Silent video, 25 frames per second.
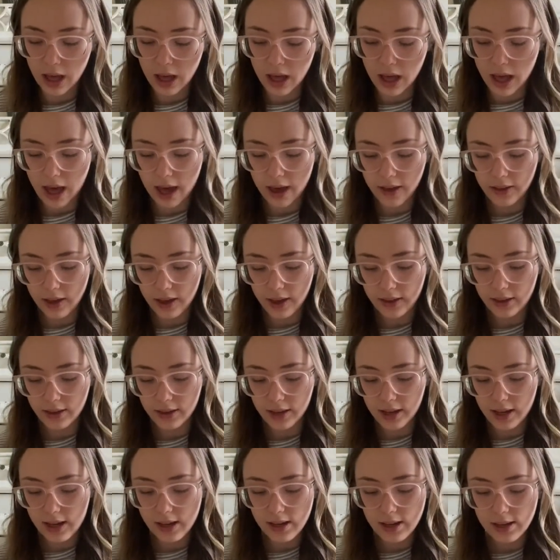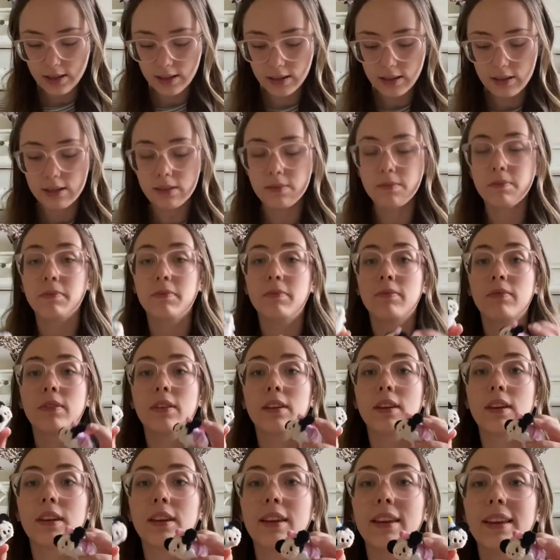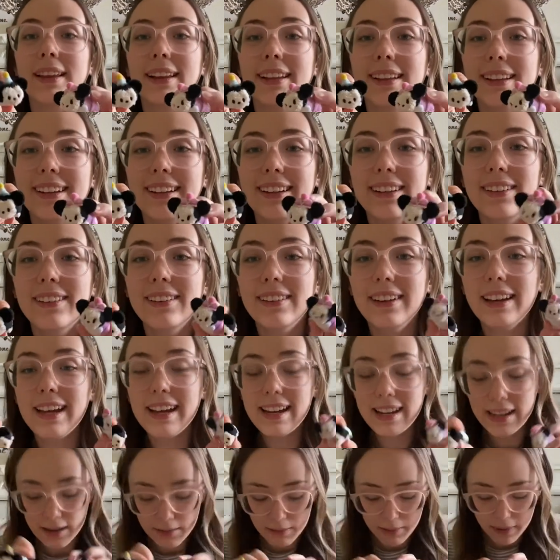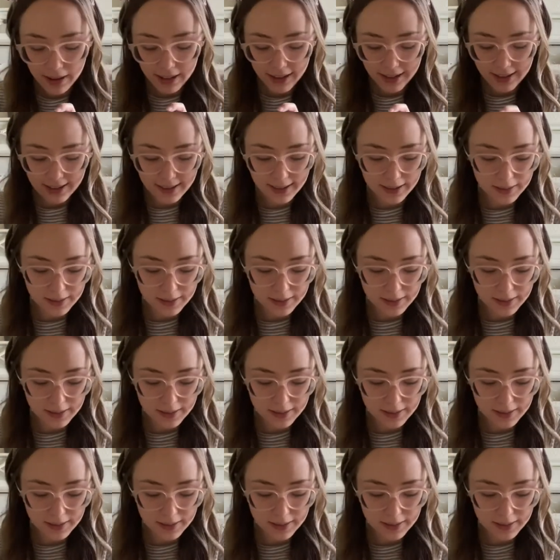And then these little itty bitty Tsum